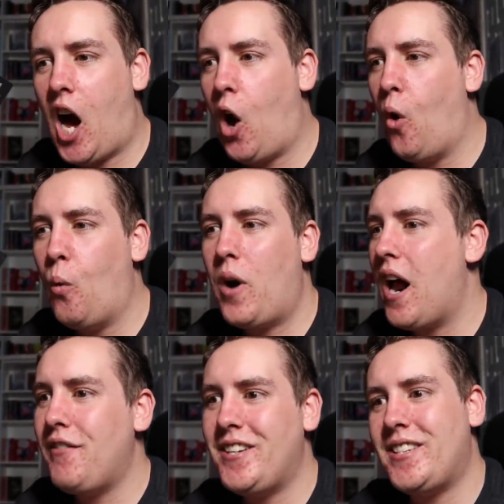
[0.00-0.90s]
oh, we're
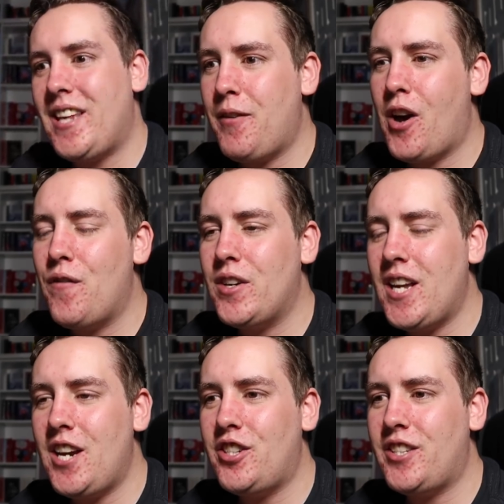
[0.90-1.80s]
having the same
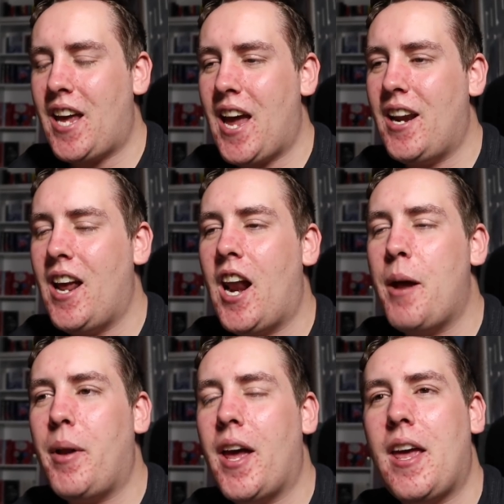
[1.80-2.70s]
conversations again. And
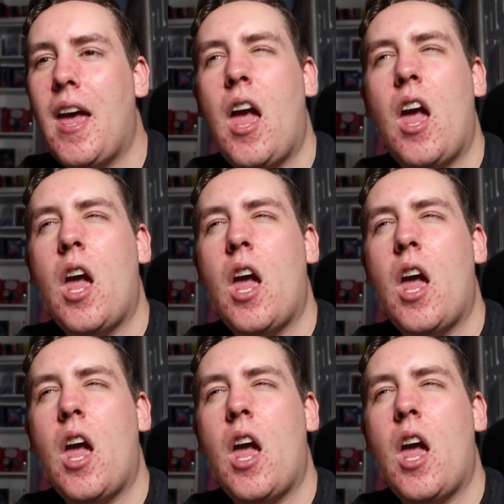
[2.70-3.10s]
I'm like,